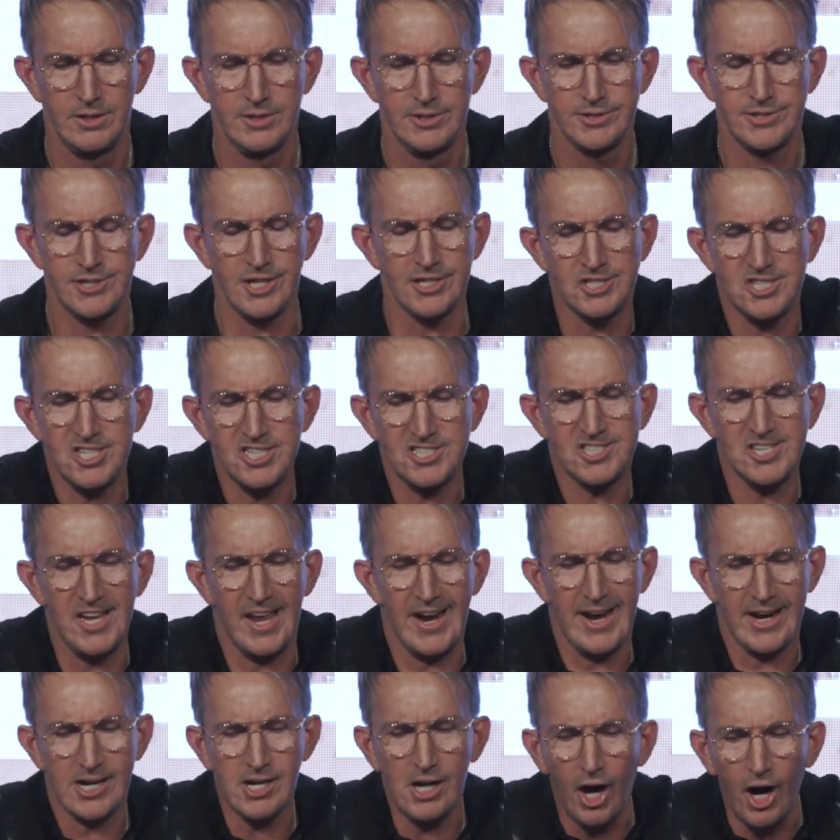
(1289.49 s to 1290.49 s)
So she
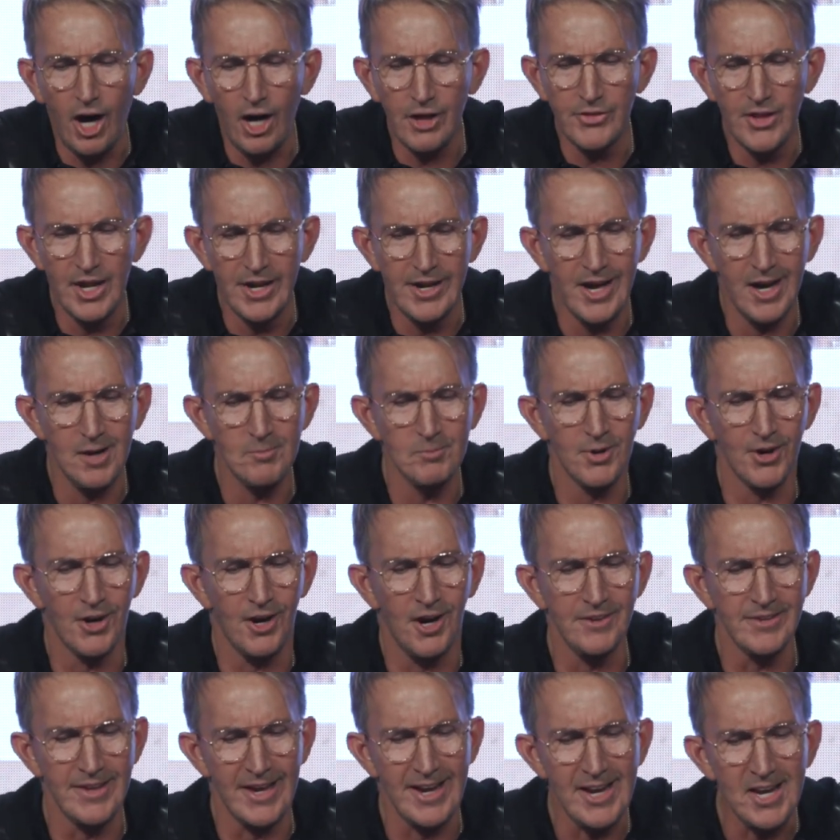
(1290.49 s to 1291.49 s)
said, I called the number
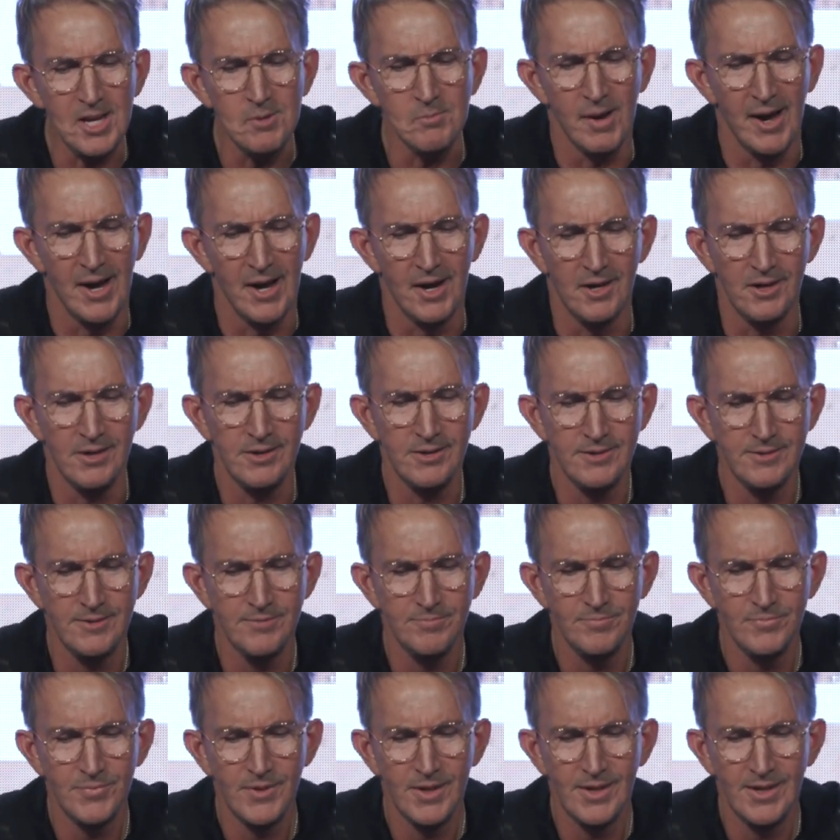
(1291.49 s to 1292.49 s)
on the email
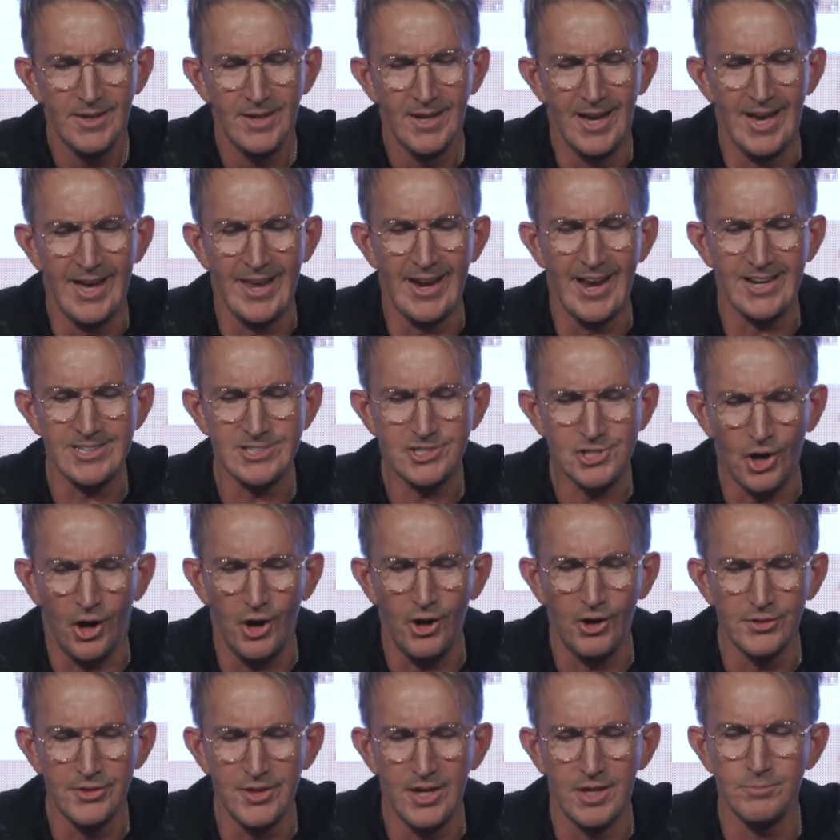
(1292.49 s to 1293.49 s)
and I
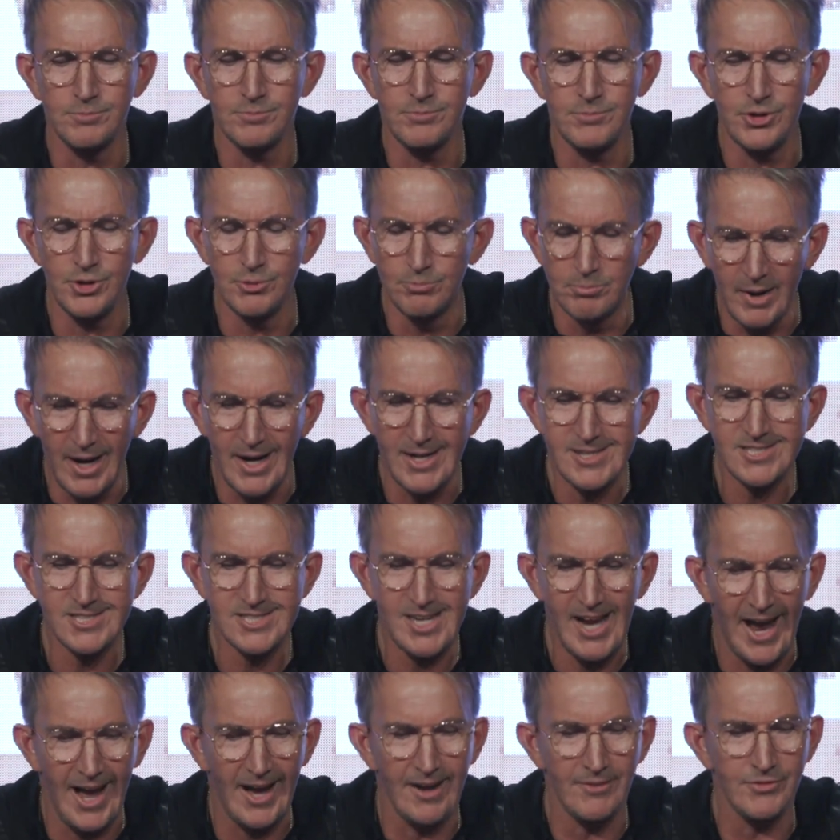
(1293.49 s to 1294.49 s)
told them, you
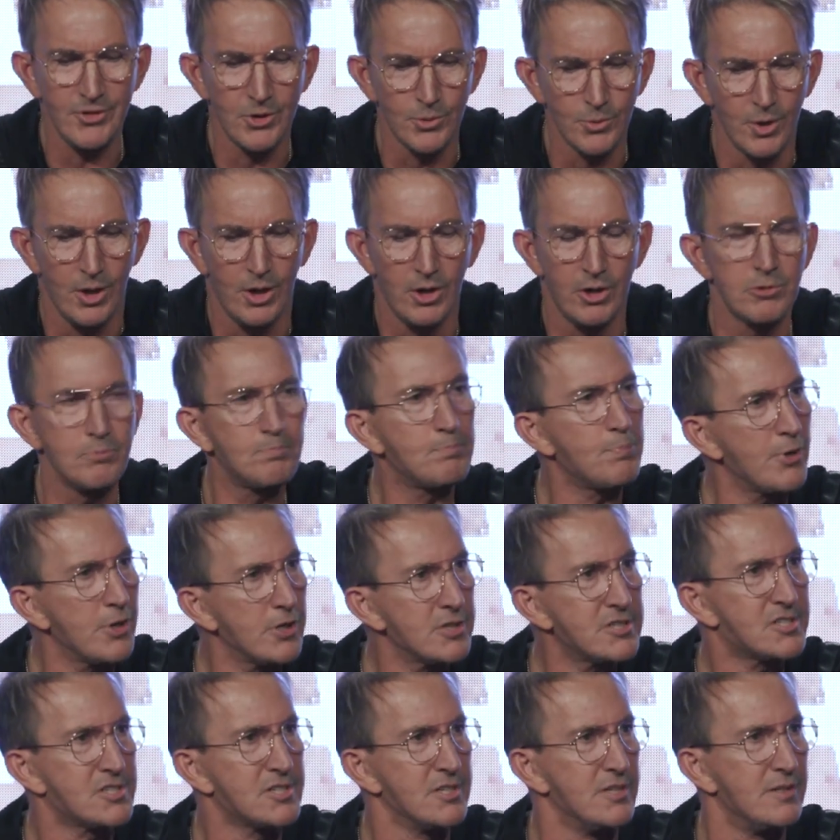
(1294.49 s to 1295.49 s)
must have the wrong
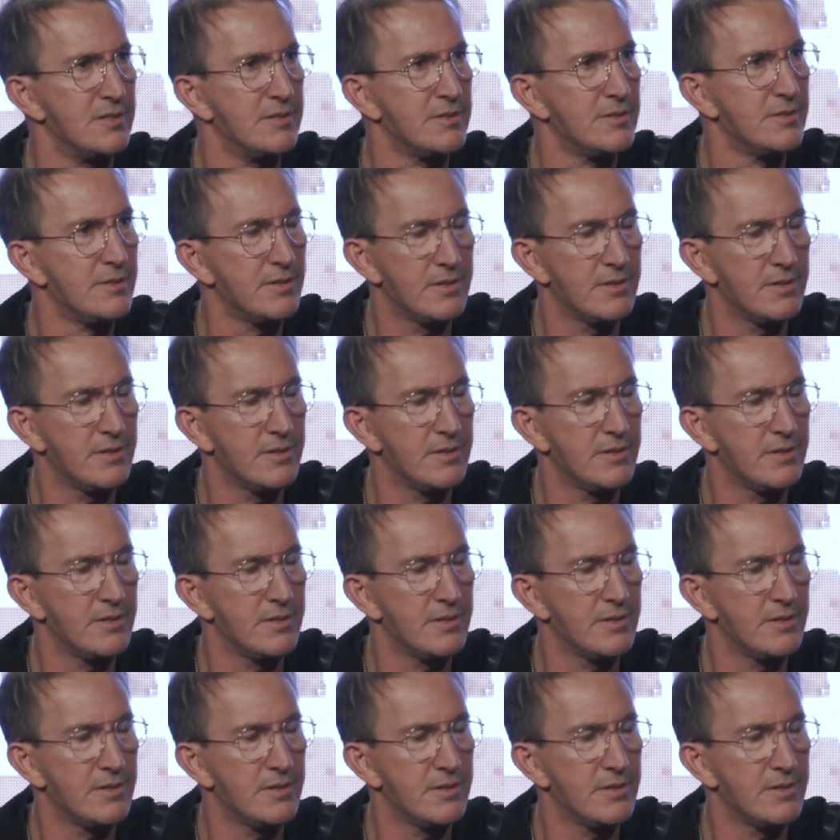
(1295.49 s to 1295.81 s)
person.